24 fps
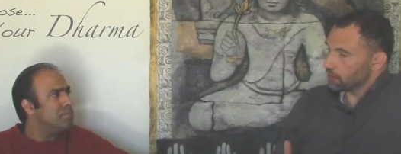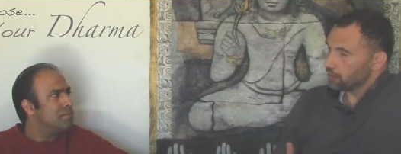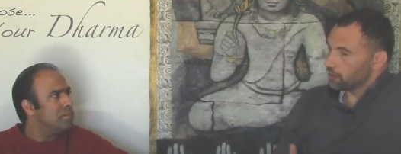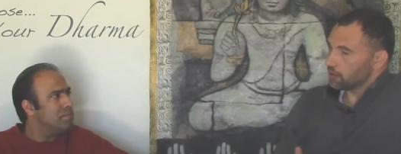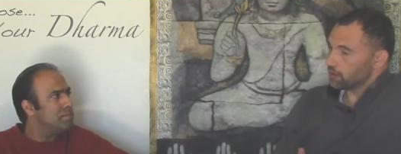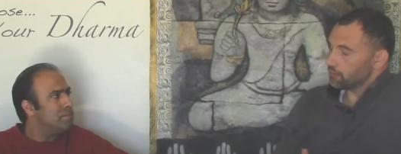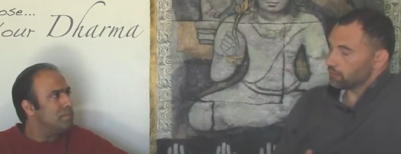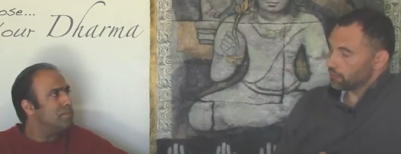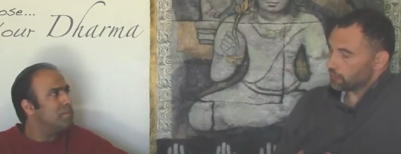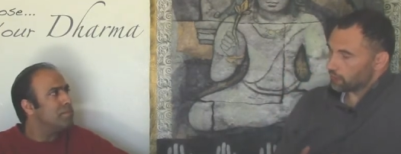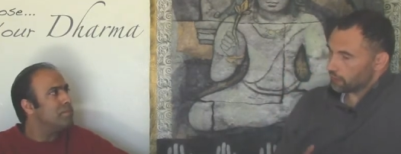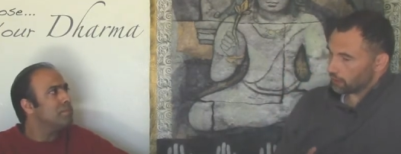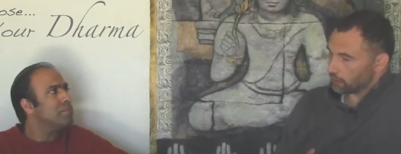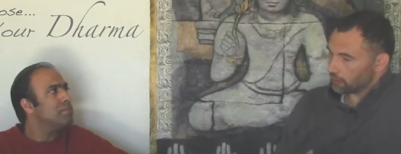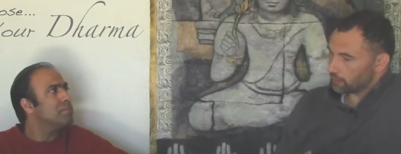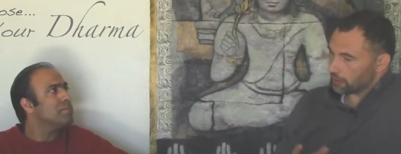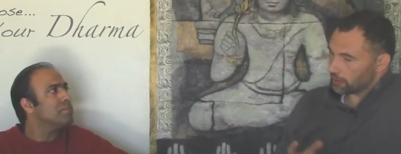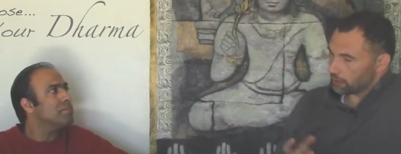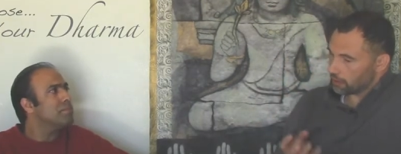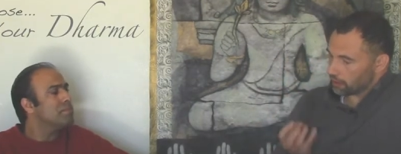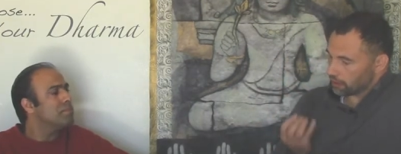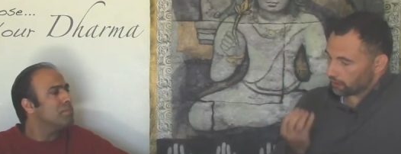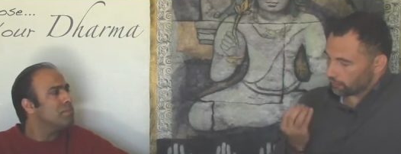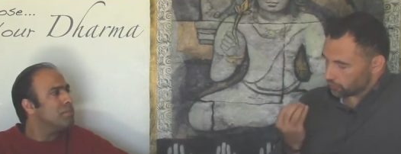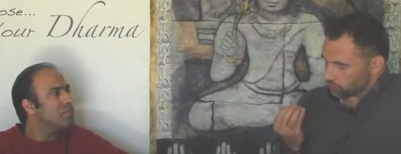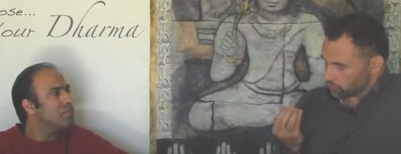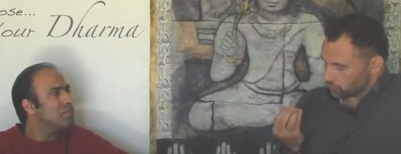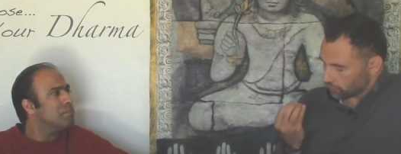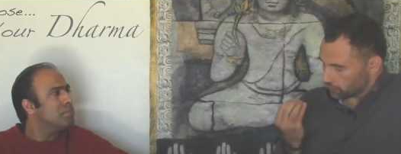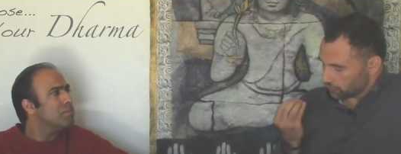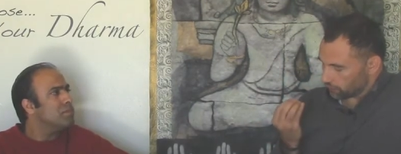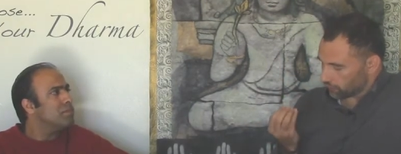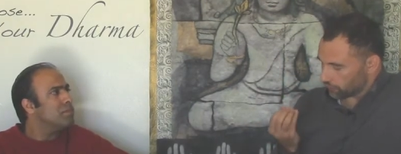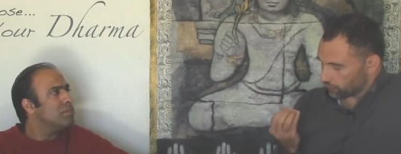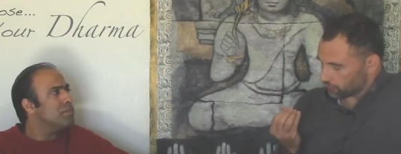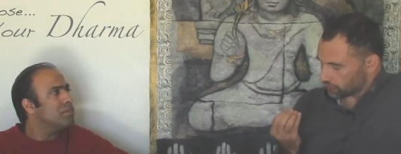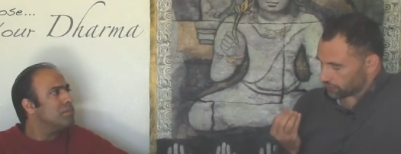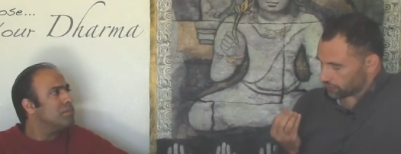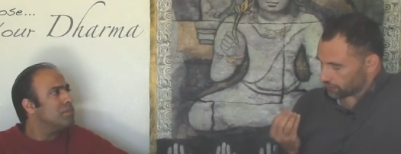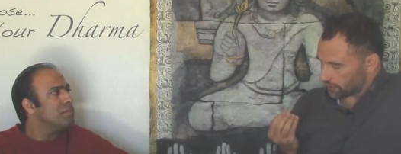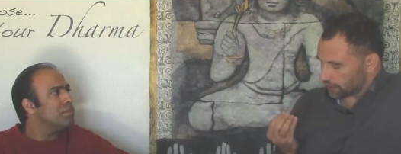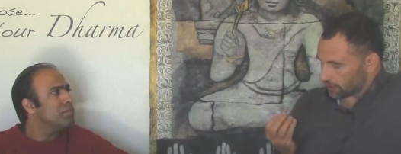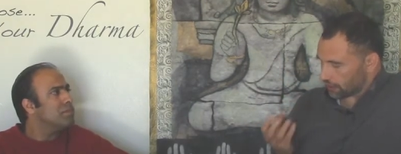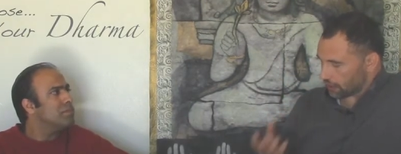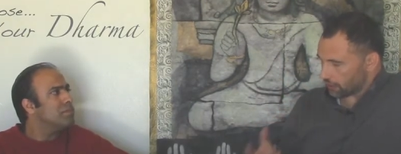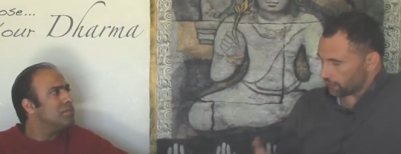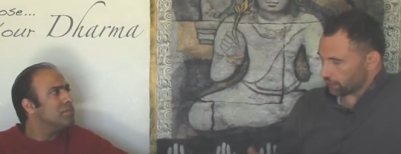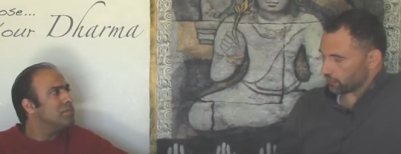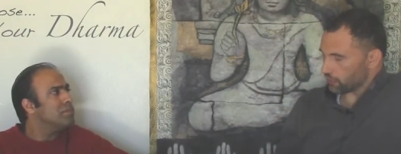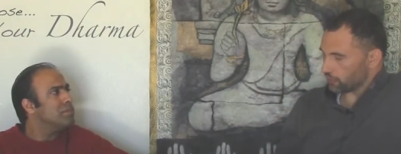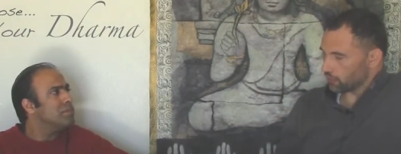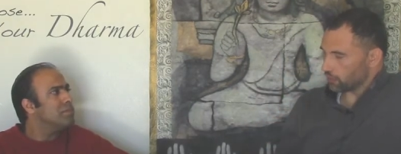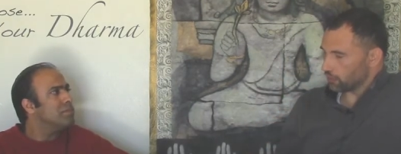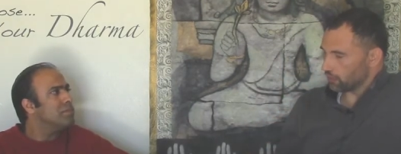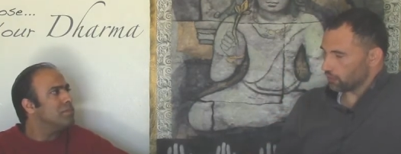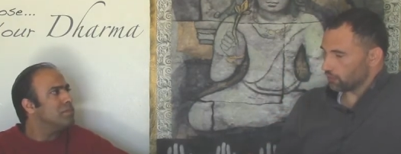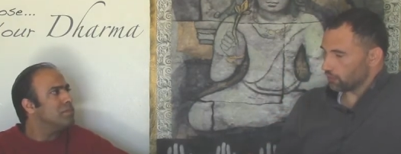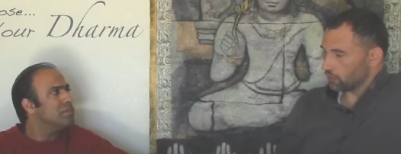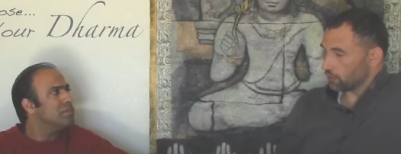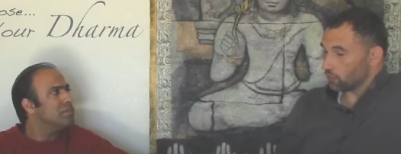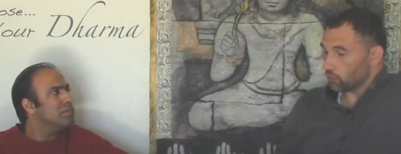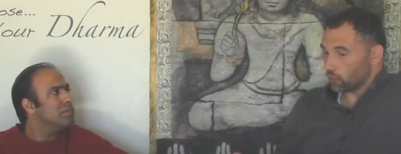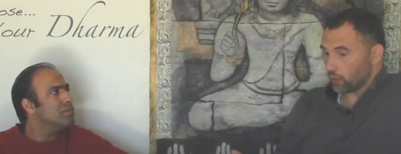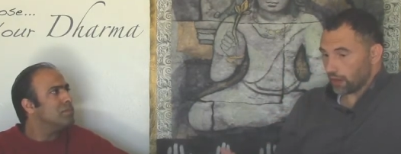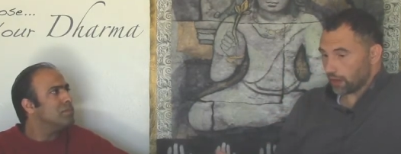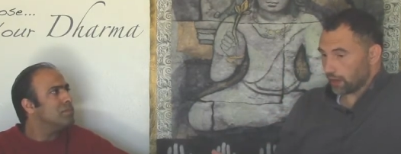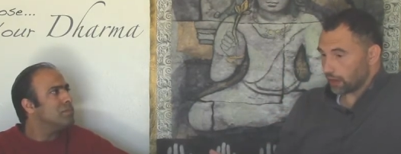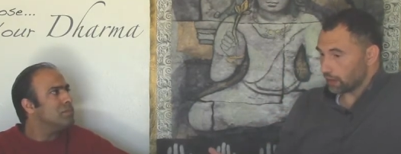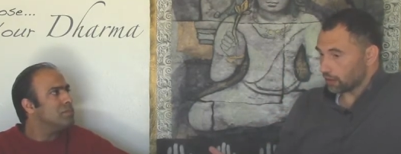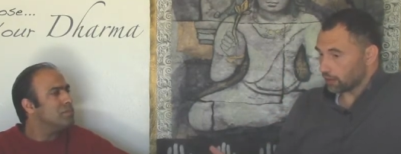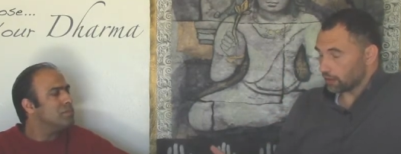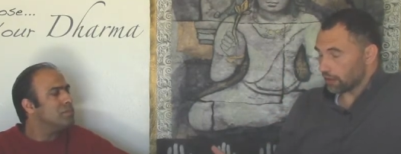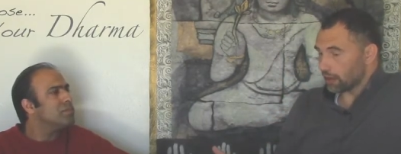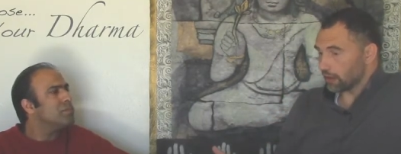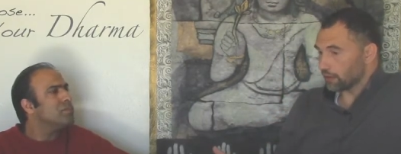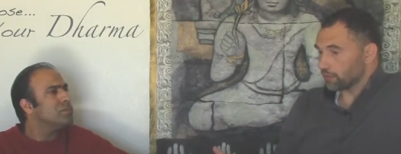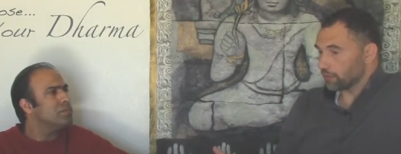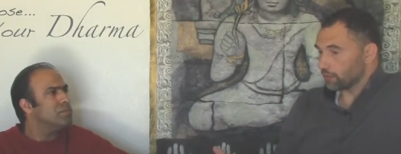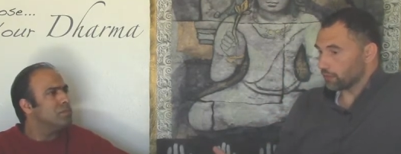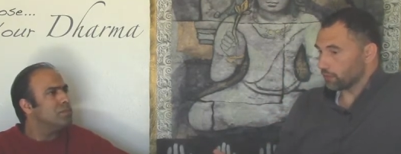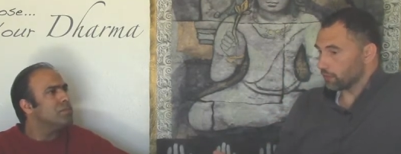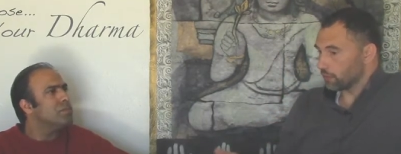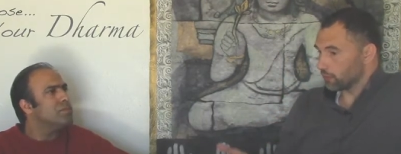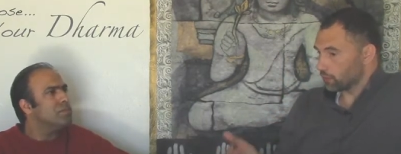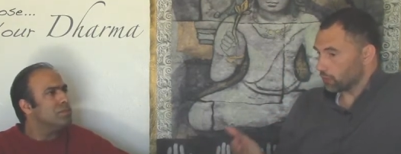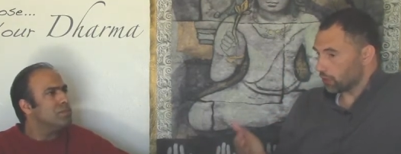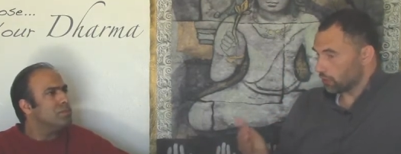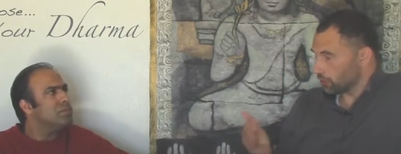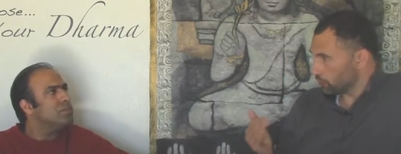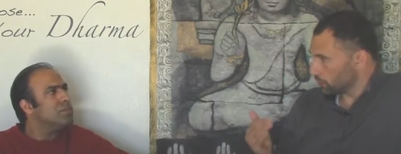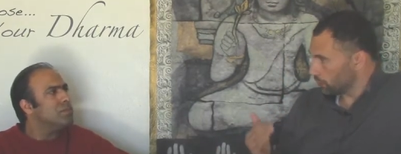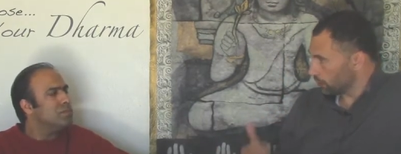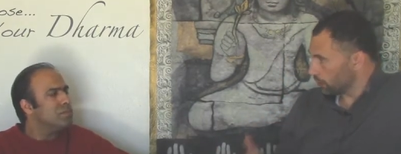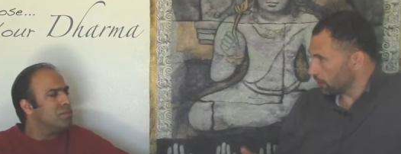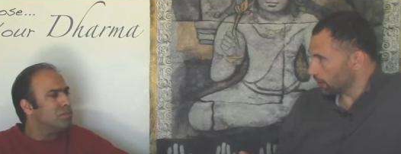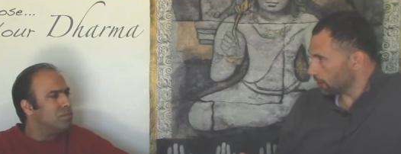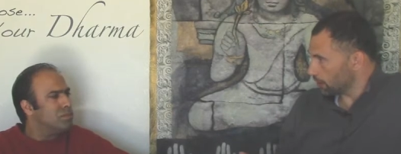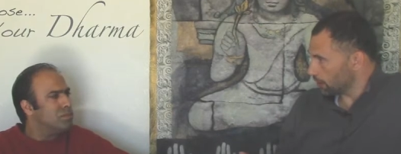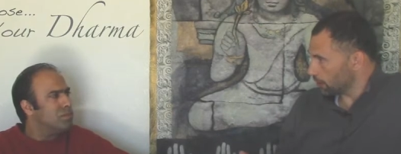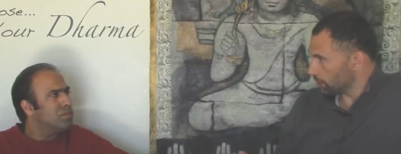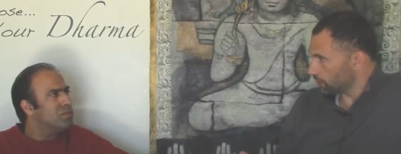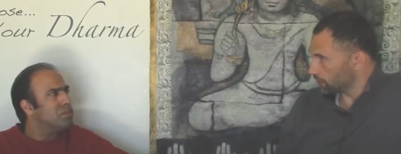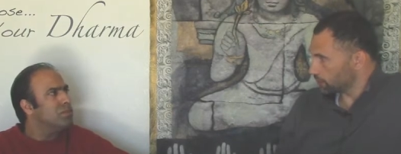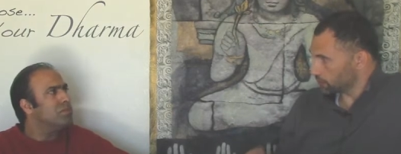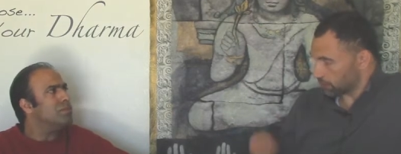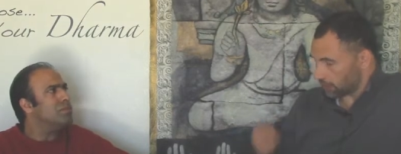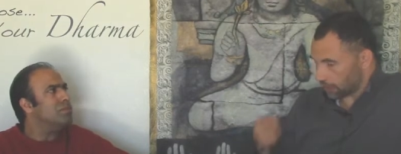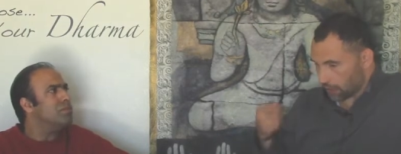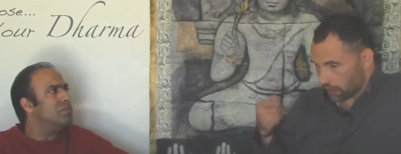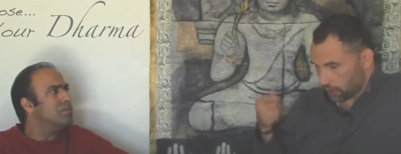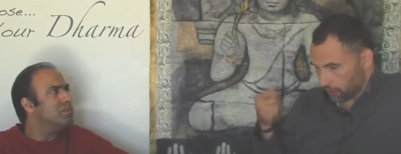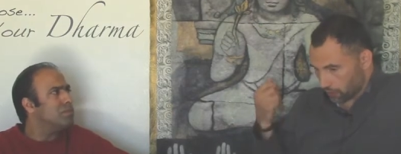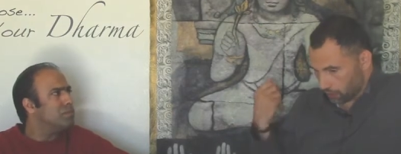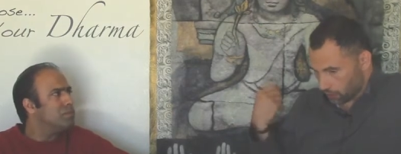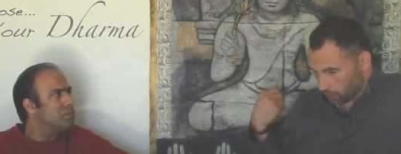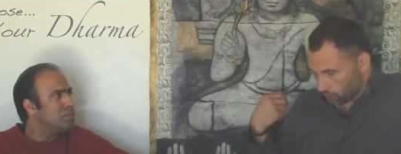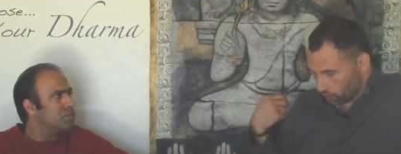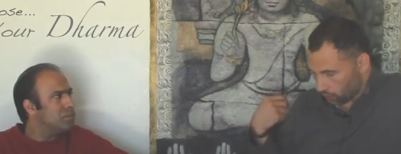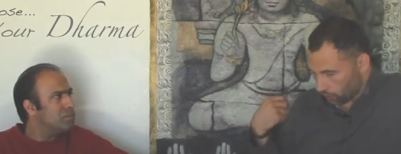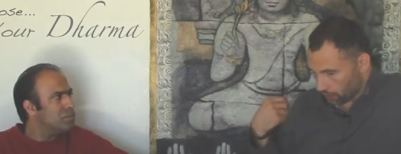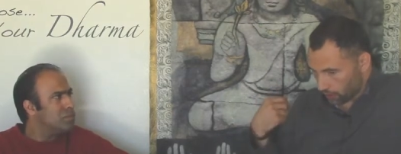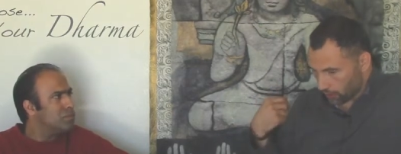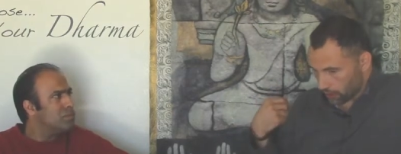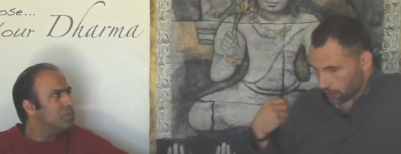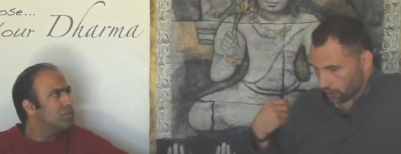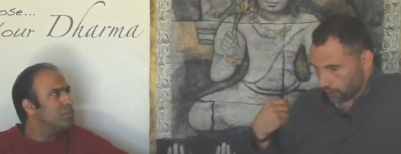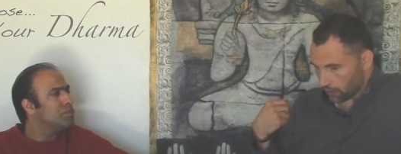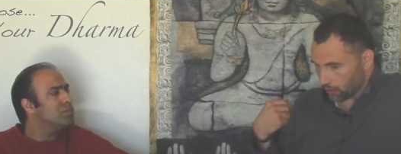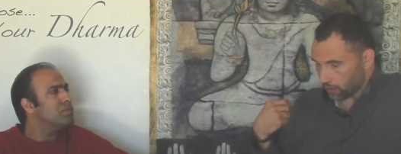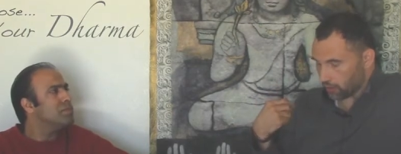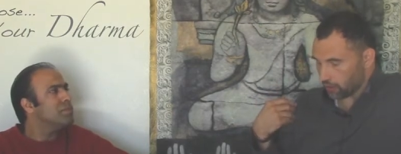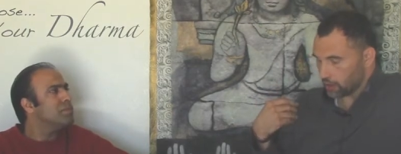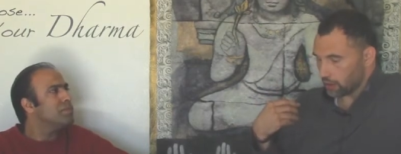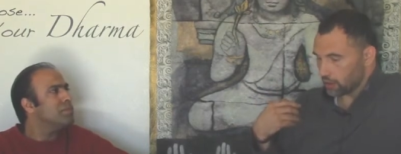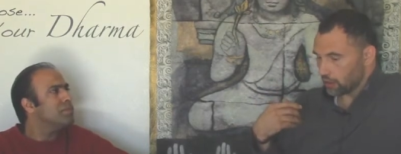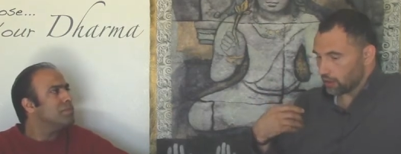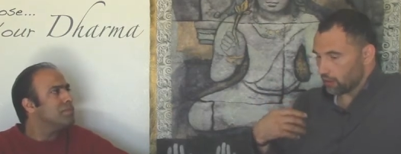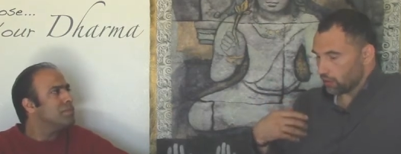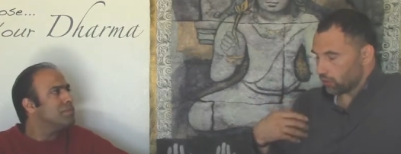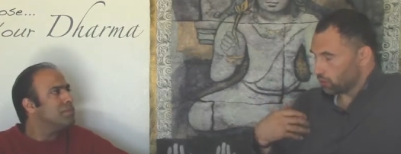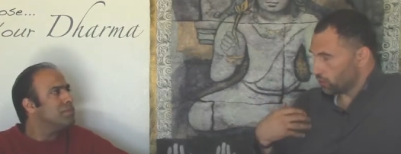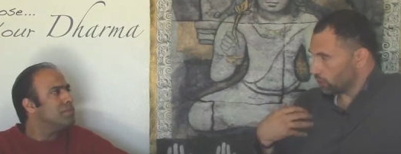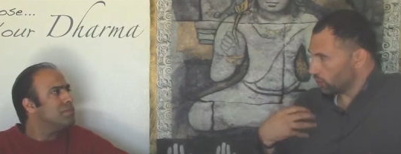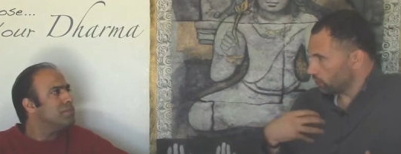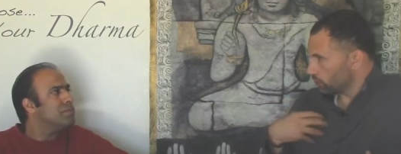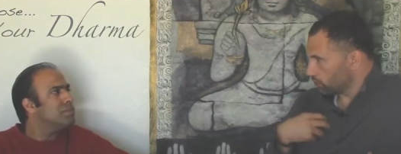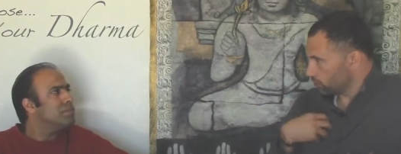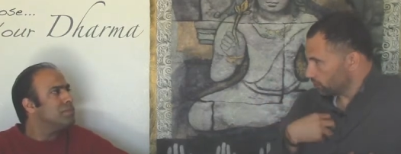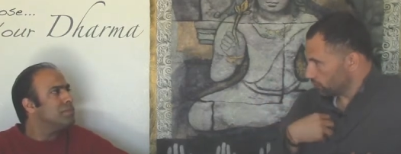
Speaker 1: Mm -hmm. But think about how much influence they have on our waking life from the moment we get up to how we comb our hair, what